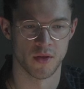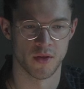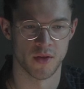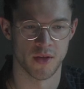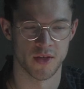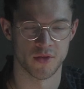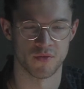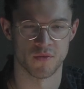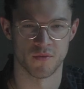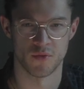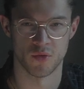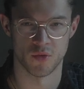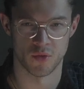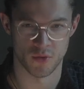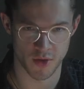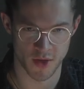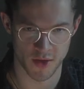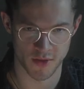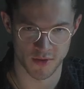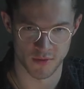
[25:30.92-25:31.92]
ends with an
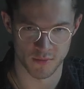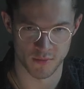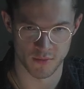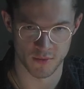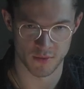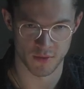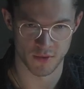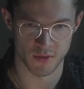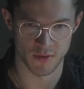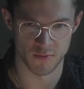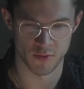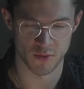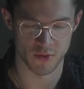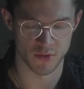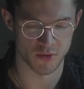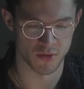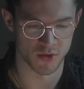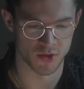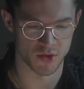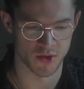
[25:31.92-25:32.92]
orgasm, even though
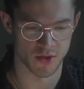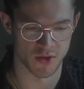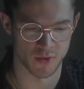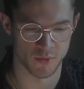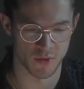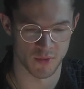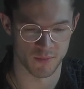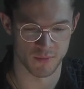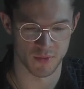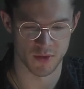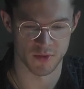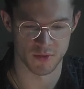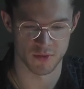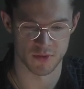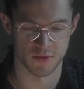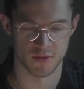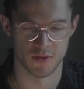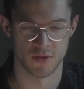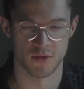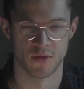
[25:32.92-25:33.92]
it's a shitty one
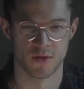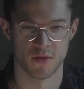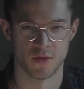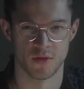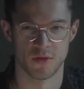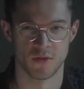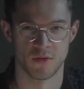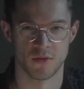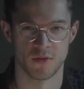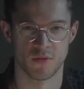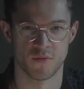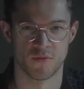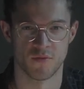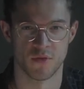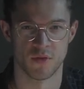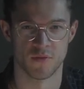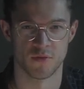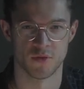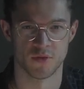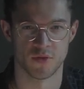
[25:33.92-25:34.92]
because you're in
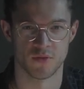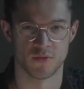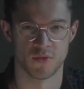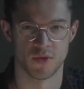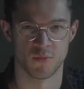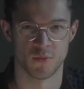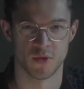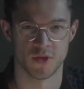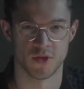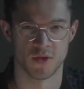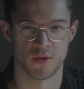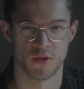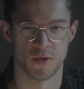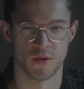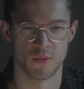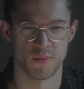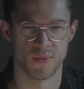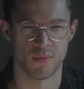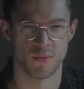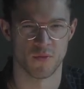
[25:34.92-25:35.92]
front of a screen watching
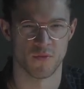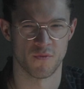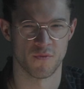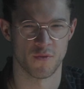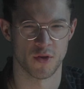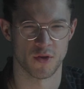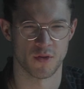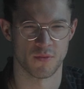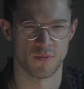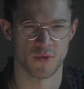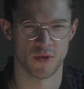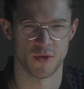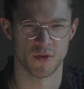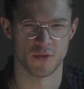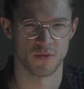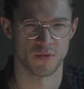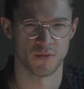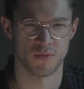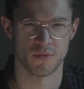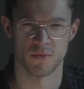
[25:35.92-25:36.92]
other people fuck while
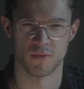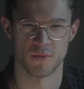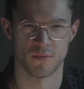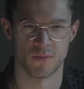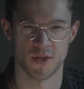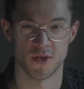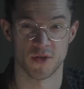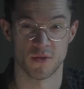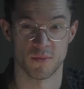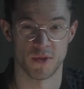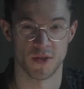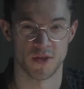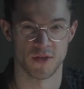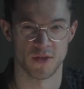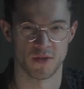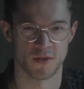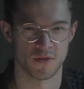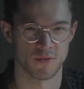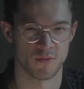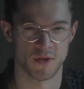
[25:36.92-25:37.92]
you're
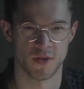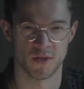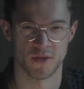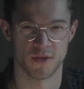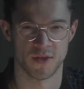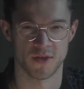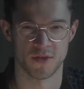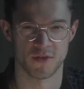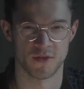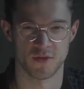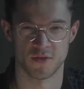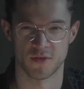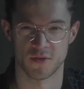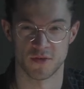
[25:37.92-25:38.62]
masturbating, right? That's